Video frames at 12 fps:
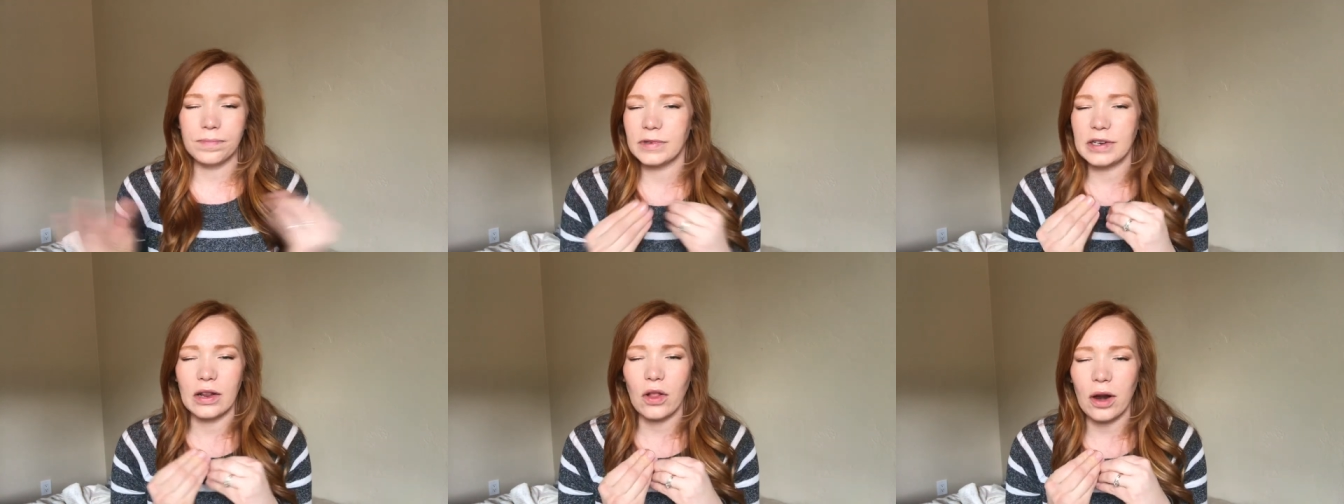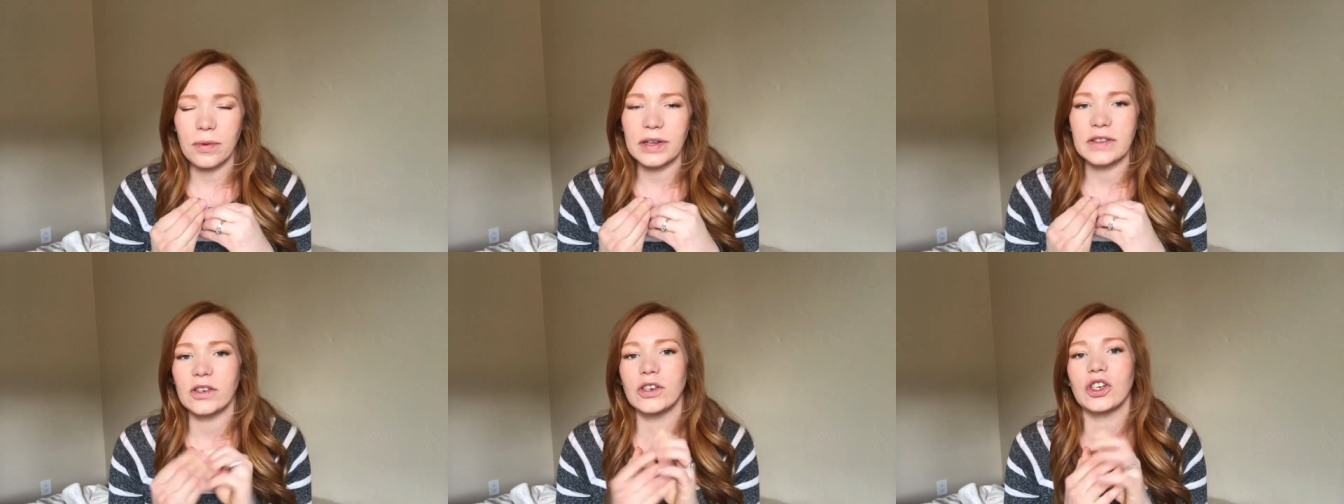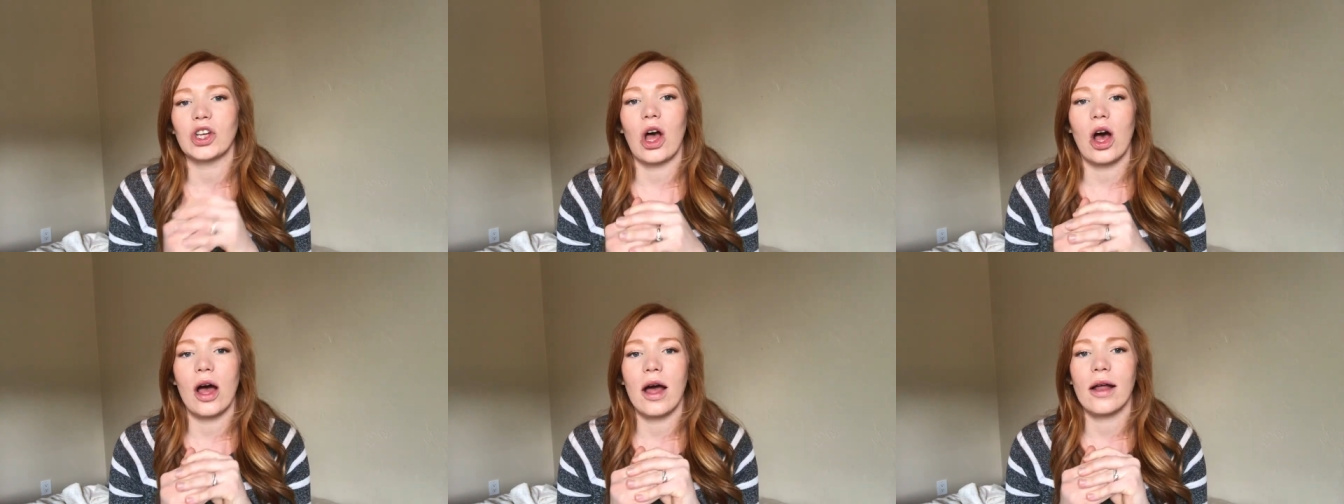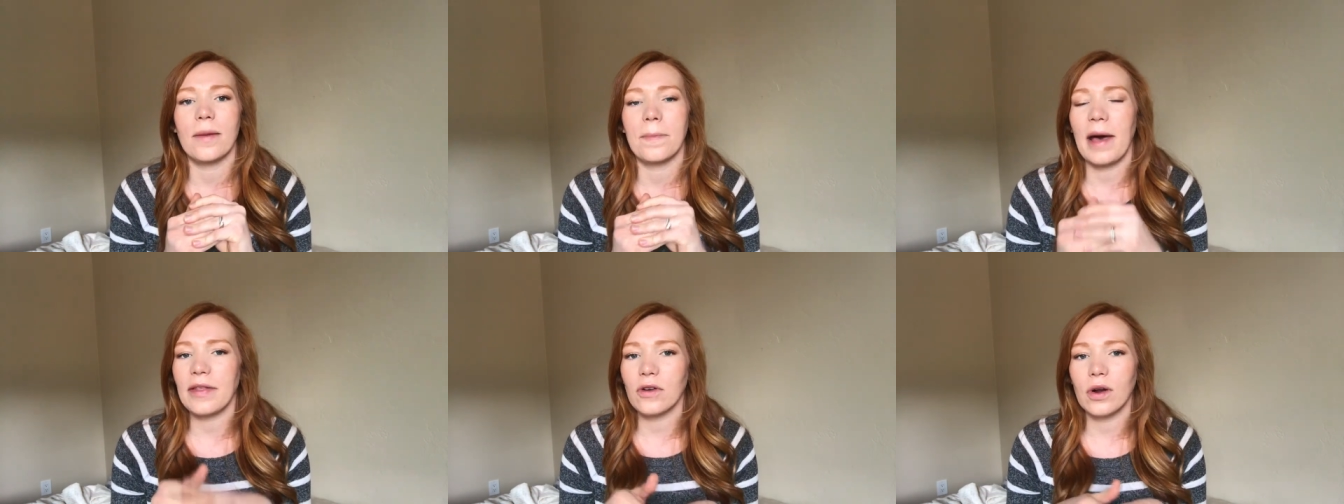did a lot of research on
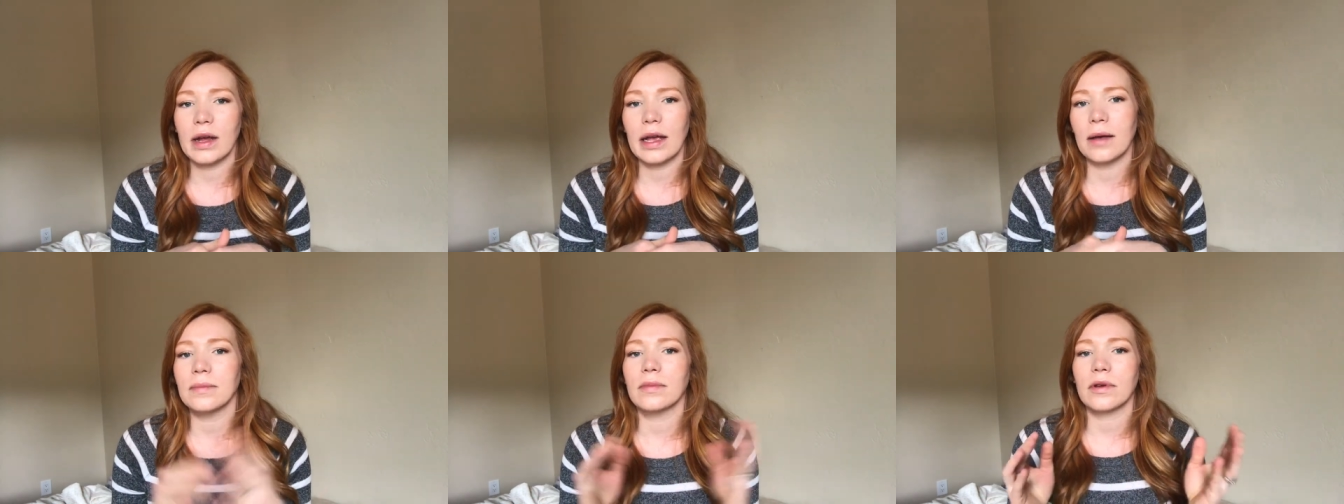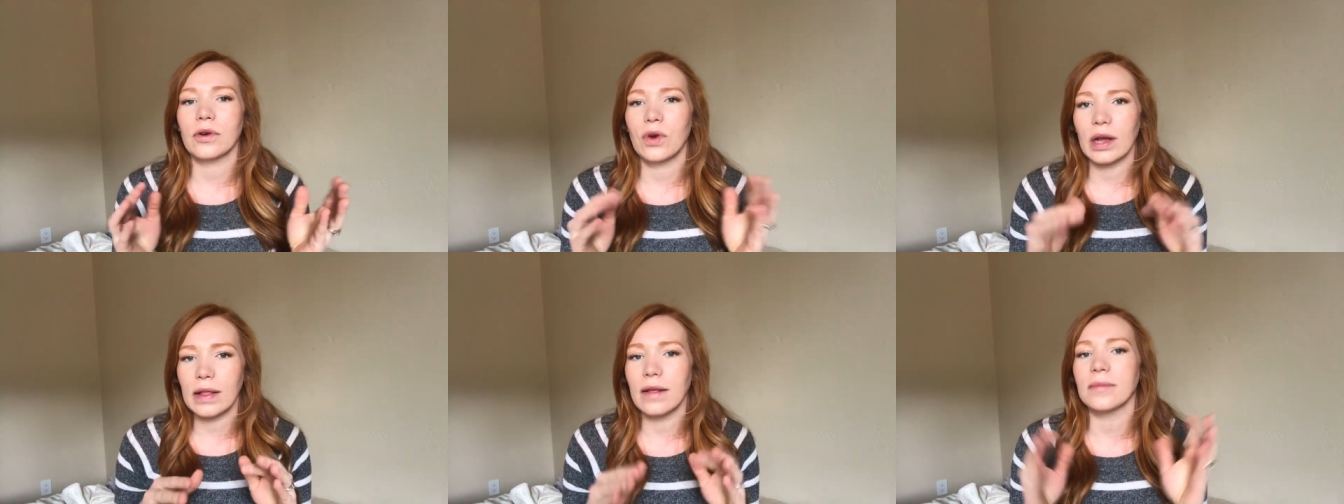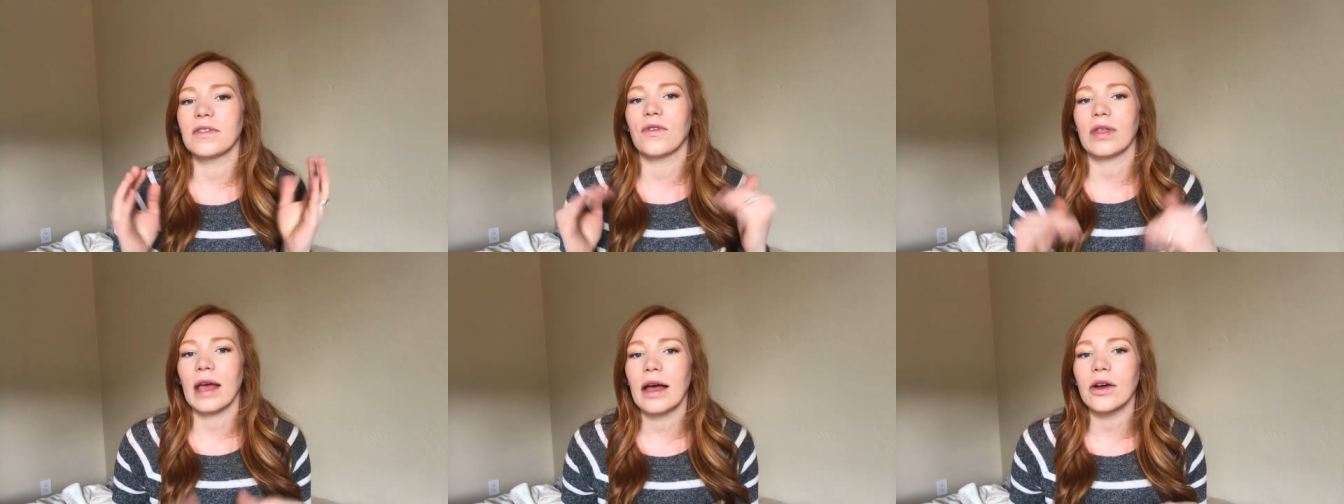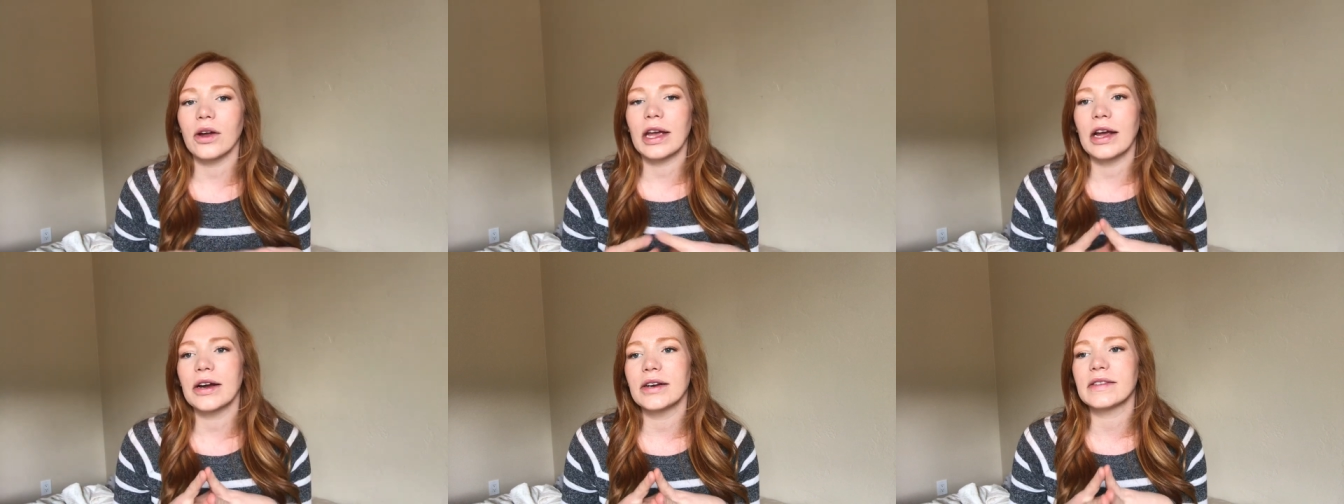math curriculum curriculums for the younger
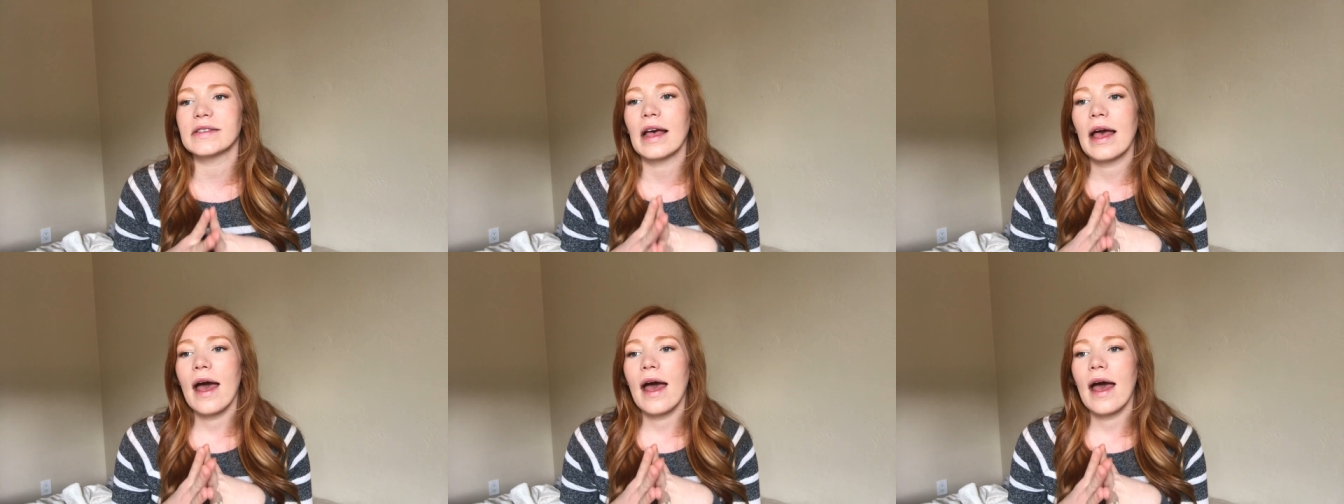years.